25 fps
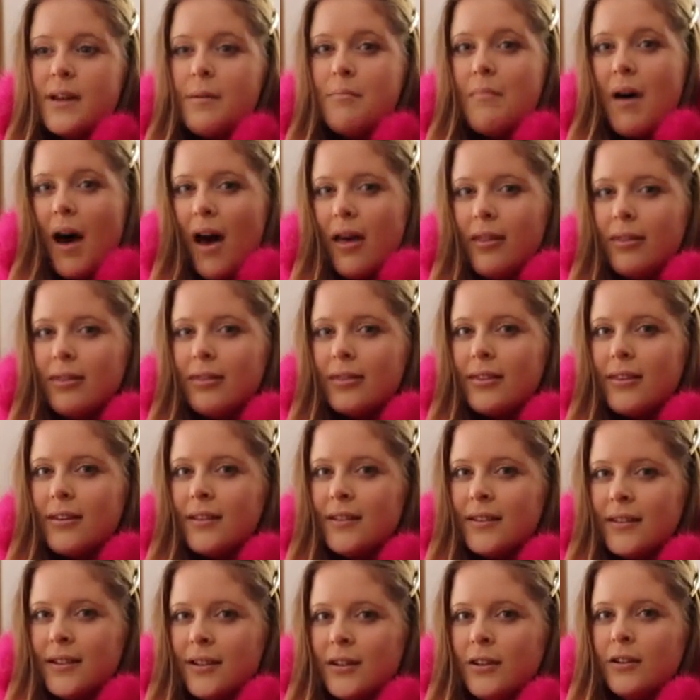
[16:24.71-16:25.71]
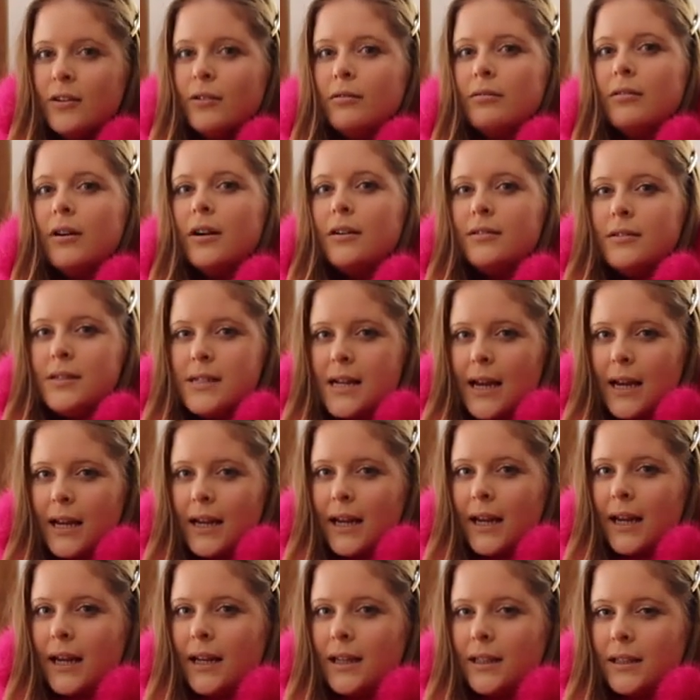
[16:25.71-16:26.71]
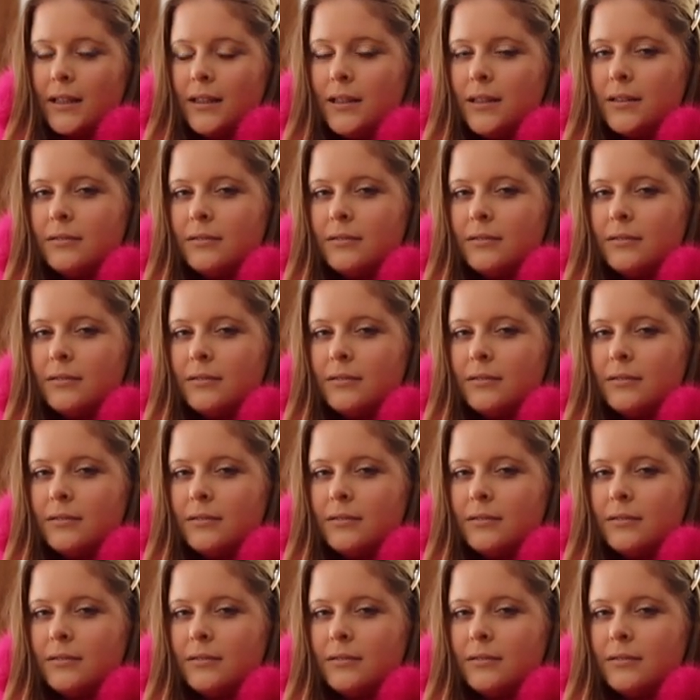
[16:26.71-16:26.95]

a month, rotating.